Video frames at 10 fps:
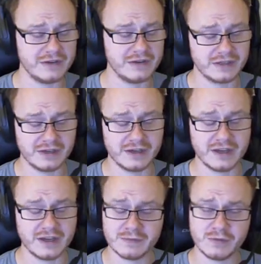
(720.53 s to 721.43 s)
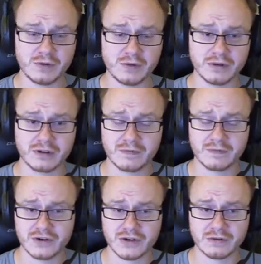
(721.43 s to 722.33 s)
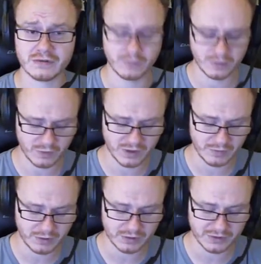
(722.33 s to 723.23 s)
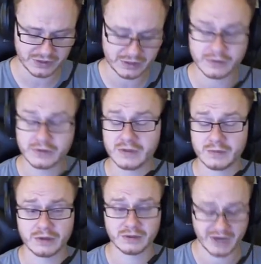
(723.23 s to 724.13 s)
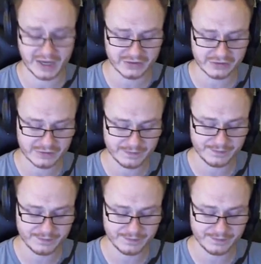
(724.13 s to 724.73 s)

I've still done a simple molar conversion, where 1 mole is equal to the molar mass.